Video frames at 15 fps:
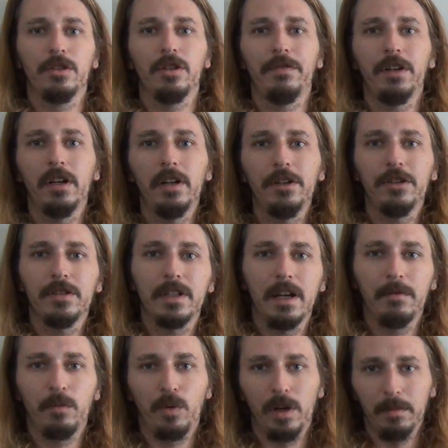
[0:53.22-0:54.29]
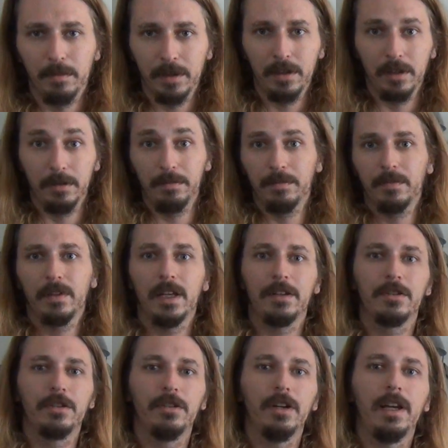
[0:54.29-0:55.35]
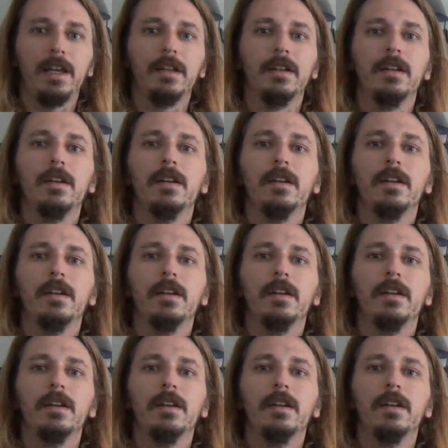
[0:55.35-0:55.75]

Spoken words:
So if you're going to just have one bird, that's great.